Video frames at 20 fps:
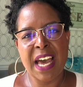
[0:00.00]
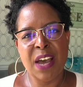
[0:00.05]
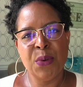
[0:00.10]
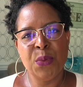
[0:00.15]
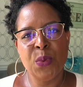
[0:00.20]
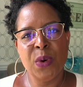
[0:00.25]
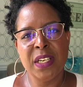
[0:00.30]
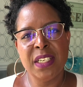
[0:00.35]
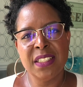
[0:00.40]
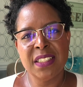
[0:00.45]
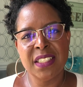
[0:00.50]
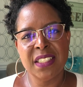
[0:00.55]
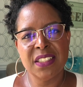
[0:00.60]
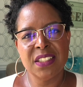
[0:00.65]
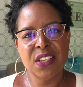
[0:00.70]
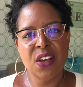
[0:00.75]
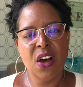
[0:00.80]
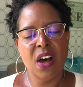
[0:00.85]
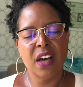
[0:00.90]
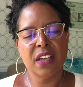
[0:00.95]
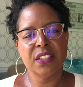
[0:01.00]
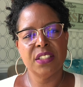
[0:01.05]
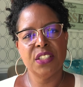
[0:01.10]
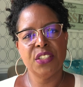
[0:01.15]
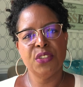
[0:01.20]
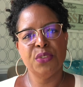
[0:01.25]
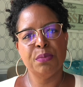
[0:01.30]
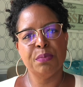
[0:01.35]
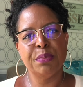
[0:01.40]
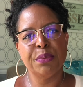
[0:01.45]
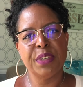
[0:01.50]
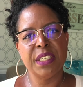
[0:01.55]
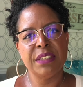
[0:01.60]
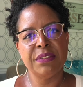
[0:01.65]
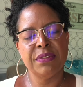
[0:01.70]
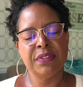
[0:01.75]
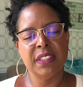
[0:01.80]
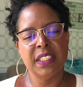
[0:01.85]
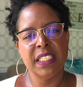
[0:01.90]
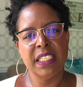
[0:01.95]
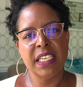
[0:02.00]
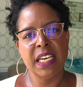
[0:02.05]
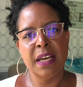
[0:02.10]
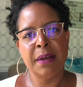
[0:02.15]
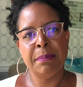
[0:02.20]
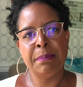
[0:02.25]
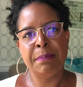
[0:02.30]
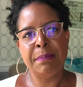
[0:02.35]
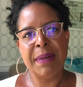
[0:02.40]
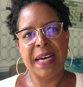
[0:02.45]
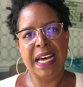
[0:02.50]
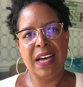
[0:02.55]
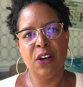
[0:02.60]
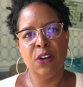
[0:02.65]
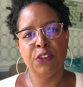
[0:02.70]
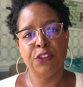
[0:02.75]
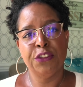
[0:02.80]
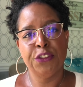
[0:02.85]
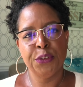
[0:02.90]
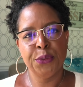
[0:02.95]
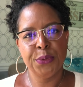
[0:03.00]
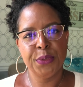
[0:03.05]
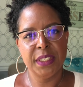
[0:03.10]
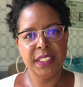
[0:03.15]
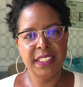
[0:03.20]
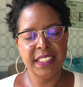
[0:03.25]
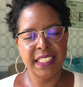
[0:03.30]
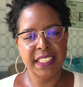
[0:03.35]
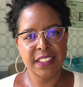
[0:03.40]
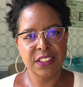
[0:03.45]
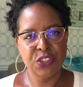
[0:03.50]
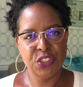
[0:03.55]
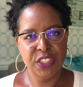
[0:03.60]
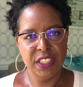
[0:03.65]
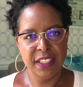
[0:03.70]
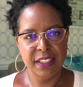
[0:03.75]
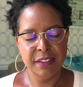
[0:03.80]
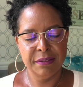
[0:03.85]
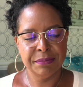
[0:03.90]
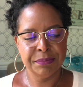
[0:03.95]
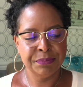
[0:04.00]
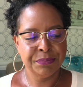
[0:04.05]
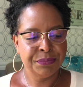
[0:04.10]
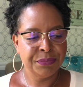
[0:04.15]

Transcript: I wanted to talk to you briefly about food addiction.